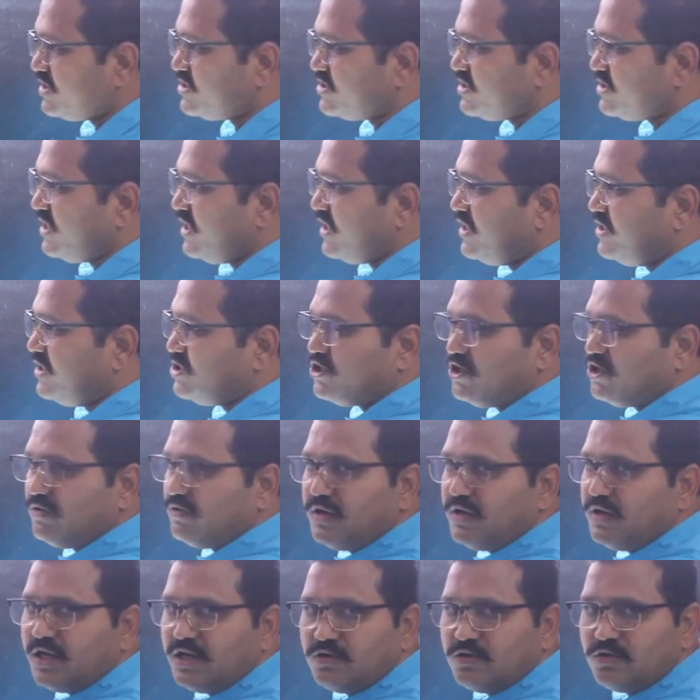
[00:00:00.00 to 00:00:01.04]
Addition of
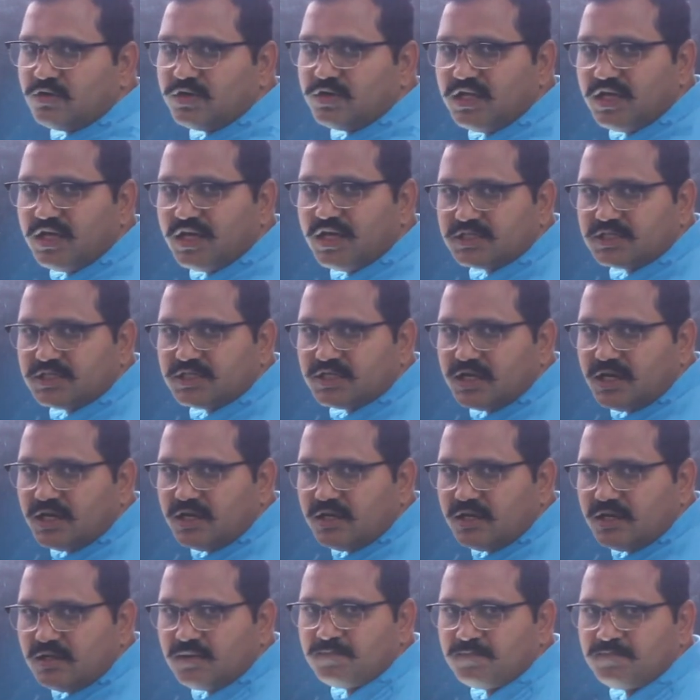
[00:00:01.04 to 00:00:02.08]
anode reaction and
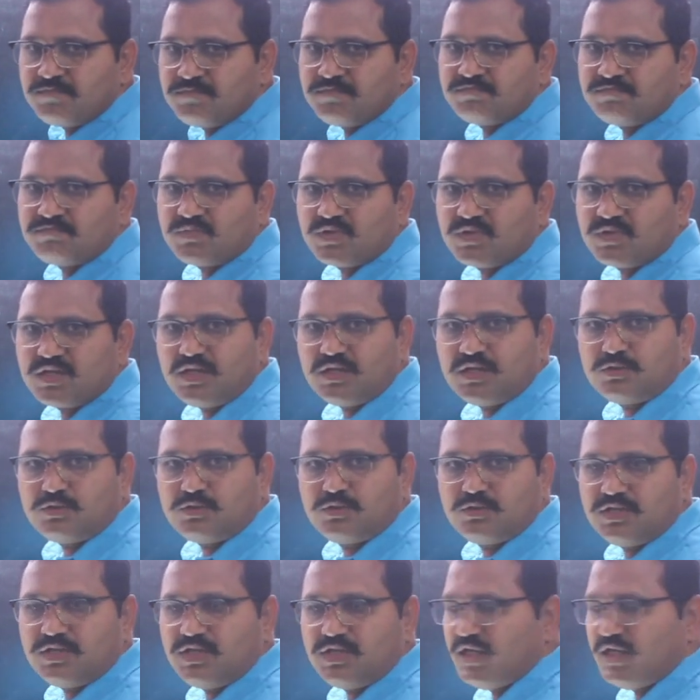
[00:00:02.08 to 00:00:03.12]
cathode
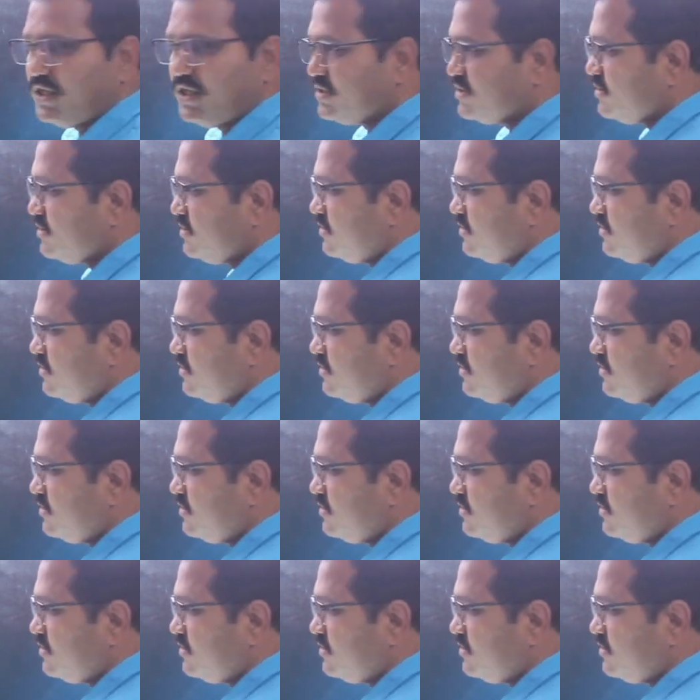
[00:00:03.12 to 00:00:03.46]
reaction.